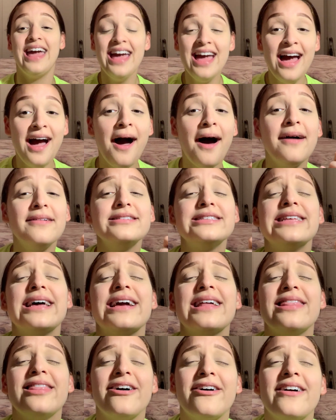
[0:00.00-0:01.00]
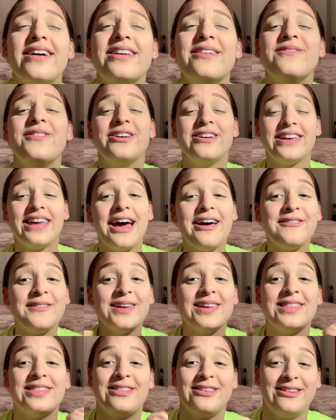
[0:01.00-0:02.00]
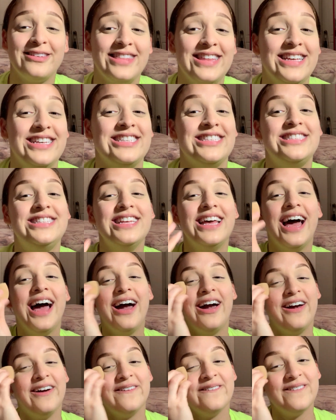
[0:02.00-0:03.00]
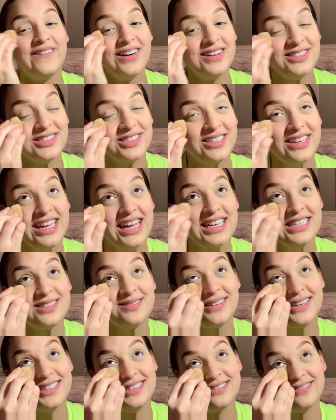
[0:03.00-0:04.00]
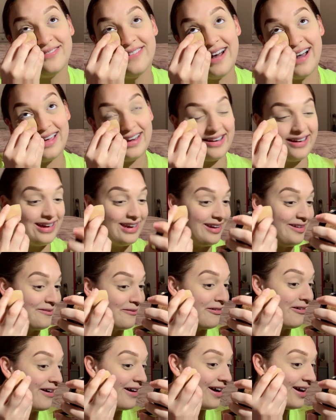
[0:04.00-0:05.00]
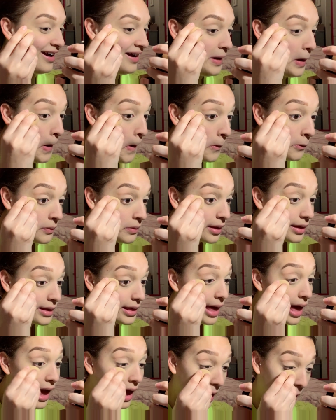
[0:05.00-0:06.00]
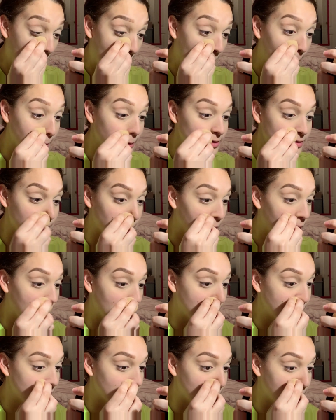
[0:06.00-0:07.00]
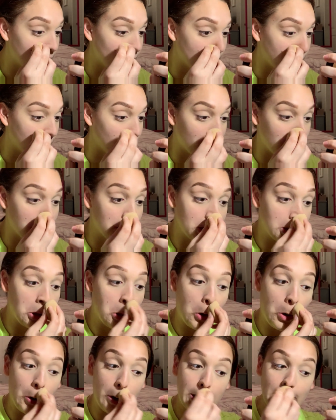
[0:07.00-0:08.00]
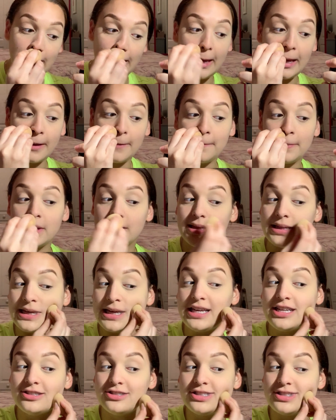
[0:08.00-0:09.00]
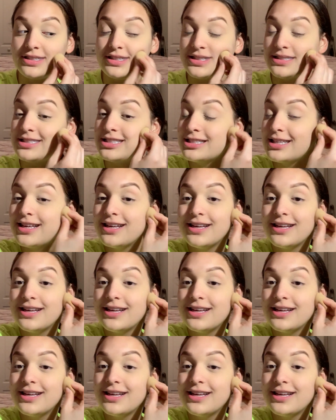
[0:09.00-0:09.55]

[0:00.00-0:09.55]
I was like, Lord, if you get me through this, I won't drink as much water anymore. Like I was praying to the good Lord, like please just